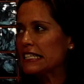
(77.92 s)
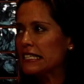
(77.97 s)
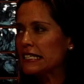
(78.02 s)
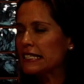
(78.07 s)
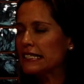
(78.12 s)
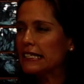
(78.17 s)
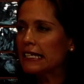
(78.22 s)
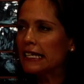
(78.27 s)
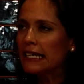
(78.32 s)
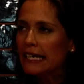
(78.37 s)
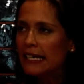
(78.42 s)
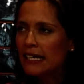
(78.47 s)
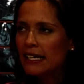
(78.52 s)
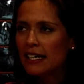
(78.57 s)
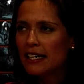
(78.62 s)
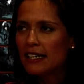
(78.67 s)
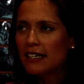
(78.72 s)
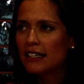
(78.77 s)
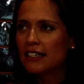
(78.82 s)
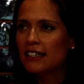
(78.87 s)

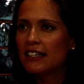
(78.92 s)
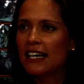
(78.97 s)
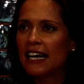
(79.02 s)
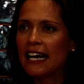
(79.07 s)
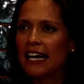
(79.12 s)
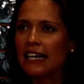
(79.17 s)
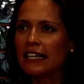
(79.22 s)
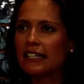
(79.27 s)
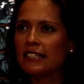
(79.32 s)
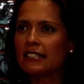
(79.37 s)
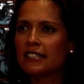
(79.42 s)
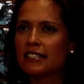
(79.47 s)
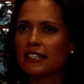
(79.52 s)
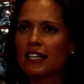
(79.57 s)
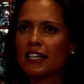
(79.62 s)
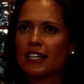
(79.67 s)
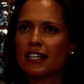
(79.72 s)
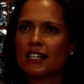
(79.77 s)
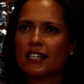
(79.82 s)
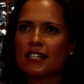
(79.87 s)
sleeker and
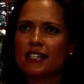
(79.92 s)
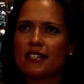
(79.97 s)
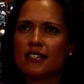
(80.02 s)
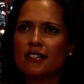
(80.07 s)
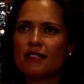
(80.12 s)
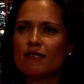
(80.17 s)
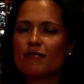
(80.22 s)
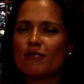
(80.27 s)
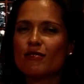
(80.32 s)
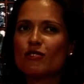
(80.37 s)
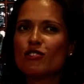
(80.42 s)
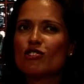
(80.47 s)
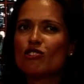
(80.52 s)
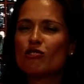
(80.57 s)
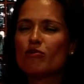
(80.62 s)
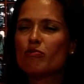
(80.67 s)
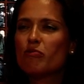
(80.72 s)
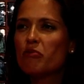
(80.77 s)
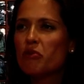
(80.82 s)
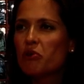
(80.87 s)

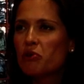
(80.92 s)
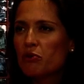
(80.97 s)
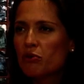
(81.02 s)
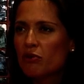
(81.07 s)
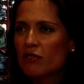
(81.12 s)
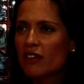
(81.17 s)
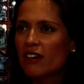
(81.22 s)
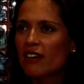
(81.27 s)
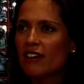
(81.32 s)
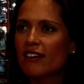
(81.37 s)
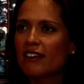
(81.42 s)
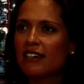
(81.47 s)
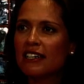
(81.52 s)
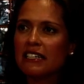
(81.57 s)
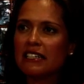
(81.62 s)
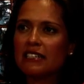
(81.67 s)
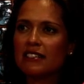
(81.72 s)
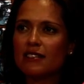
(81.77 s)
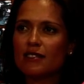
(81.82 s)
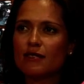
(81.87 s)
smoother
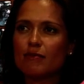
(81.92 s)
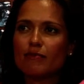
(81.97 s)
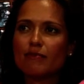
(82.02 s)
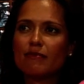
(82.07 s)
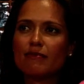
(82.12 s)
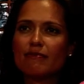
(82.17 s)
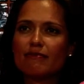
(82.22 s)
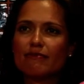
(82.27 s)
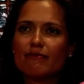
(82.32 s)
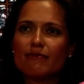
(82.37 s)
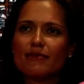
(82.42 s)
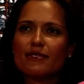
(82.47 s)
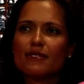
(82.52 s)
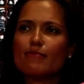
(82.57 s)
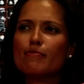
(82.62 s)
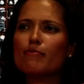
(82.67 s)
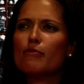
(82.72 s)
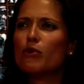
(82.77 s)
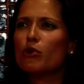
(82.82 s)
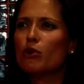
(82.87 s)
and
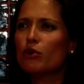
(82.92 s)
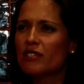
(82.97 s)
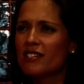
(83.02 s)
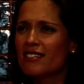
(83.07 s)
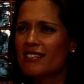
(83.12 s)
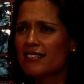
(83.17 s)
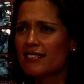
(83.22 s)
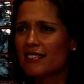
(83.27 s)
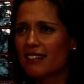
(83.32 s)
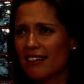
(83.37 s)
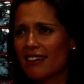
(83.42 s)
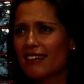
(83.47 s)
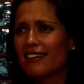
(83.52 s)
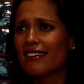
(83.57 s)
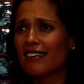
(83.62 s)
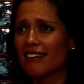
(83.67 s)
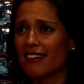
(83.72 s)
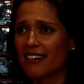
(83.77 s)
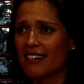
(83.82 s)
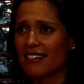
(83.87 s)
more
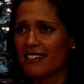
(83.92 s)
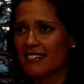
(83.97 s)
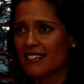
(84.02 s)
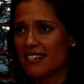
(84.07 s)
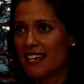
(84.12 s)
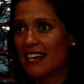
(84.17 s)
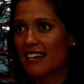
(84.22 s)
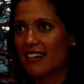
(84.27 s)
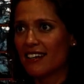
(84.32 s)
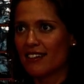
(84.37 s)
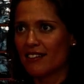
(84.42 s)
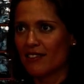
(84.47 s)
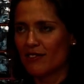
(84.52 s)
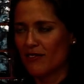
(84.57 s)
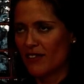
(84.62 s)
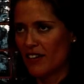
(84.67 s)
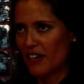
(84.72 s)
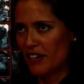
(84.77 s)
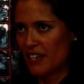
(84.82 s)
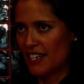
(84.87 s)
stylised in a
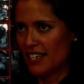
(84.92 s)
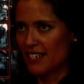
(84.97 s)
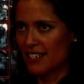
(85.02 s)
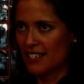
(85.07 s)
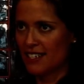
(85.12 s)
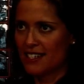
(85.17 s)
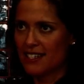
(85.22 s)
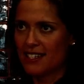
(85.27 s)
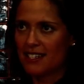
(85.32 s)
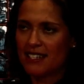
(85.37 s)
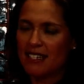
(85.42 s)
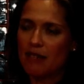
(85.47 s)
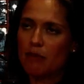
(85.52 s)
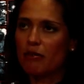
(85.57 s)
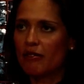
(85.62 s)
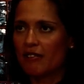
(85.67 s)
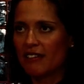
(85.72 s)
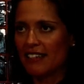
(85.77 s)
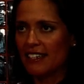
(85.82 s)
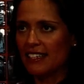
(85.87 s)
very
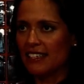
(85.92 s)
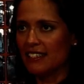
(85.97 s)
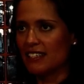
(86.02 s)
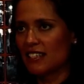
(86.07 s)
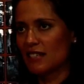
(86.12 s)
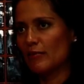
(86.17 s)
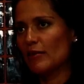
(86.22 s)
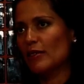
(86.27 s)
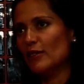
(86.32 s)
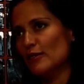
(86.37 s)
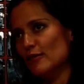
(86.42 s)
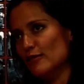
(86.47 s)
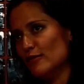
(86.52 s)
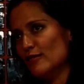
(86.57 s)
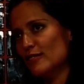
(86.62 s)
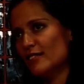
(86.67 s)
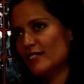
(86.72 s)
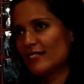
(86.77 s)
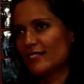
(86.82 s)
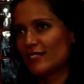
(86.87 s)
slippery,
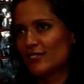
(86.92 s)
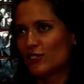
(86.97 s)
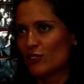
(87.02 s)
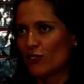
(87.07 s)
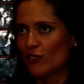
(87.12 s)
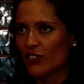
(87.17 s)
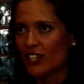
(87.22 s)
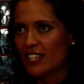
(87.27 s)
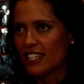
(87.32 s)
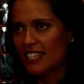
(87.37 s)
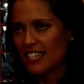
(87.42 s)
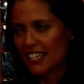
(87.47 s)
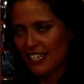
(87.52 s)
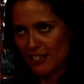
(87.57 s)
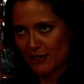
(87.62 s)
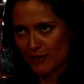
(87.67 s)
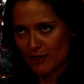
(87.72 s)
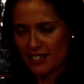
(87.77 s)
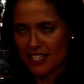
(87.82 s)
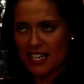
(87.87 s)
smooth, sort of
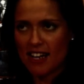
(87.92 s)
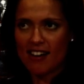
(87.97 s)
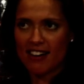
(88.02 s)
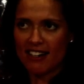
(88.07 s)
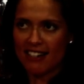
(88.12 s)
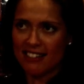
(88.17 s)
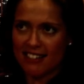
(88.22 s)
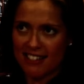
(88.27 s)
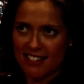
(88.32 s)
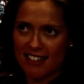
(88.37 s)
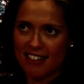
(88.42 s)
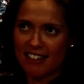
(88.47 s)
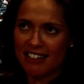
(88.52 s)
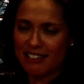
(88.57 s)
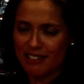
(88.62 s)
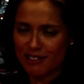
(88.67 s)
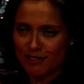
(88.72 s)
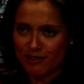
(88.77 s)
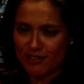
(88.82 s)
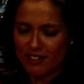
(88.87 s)
continuous lines
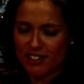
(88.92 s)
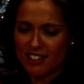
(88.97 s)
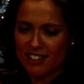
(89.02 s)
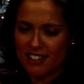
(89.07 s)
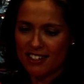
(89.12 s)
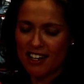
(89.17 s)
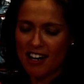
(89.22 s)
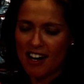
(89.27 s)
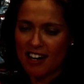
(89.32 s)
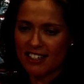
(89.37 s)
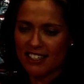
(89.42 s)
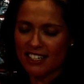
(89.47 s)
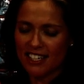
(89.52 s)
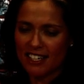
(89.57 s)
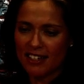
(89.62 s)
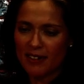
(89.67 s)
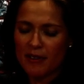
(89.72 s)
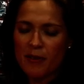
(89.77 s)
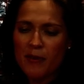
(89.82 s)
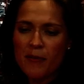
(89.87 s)
kind of
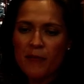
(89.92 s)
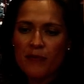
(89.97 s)
idea.